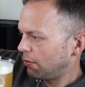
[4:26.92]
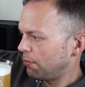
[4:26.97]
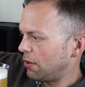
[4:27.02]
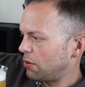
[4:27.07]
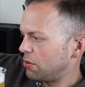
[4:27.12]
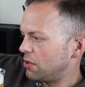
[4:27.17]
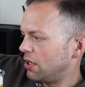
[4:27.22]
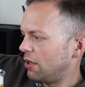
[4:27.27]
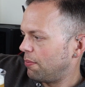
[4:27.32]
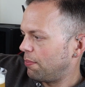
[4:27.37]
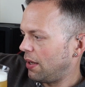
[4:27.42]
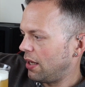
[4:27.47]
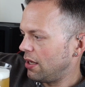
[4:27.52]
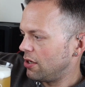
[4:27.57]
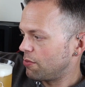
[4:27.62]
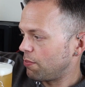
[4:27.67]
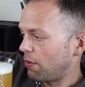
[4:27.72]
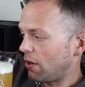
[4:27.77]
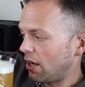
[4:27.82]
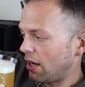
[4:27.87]
mostly the
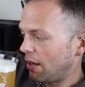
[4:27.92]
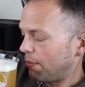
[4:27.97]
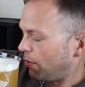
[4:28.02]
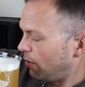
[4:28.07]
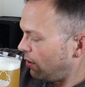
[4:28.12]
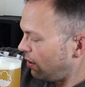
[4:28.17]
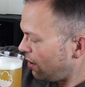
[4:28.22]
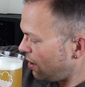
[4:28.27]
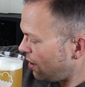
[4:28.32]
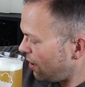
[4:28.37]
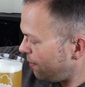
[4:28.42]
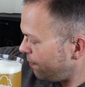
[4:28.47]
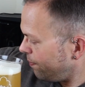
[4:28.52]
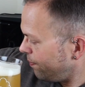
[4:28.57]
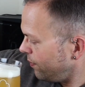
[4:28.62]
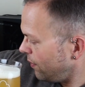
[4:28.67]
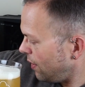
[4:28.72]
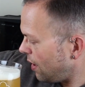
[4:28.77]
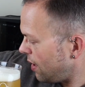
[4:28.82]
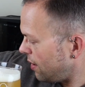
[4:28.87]
peach, pineapple and lime.
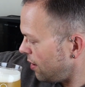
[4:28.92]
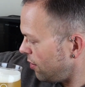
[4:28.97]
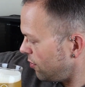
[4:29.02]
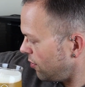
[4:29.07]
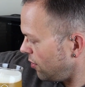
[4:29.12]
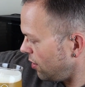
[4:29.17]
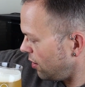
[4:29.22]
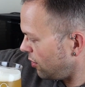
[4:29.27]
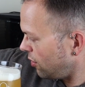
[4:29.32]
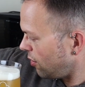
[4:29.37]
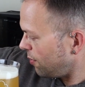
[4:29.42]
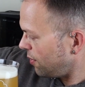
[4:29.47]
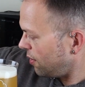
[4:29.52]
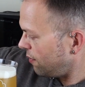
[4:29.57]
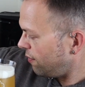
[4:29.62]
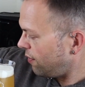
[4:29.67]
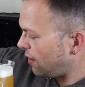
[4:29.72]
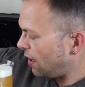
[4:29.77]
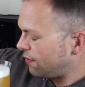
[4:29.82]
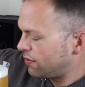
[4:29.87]
Yeah, those are your
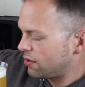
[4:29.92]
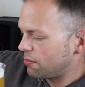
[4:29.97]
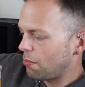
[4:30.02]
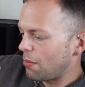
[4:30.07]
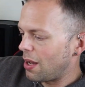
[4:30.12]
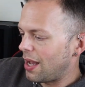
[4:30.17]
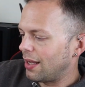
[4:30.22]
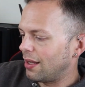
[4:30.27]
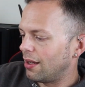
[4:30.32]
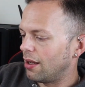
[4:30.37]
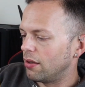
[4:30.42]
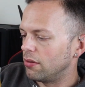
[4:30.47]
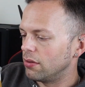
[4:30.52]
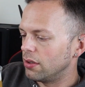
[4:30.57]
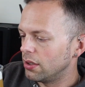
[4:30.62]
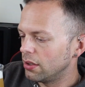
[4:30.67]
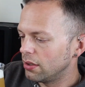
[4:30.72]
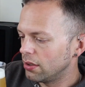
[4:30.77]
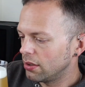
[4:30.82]
dominant flavours and mango.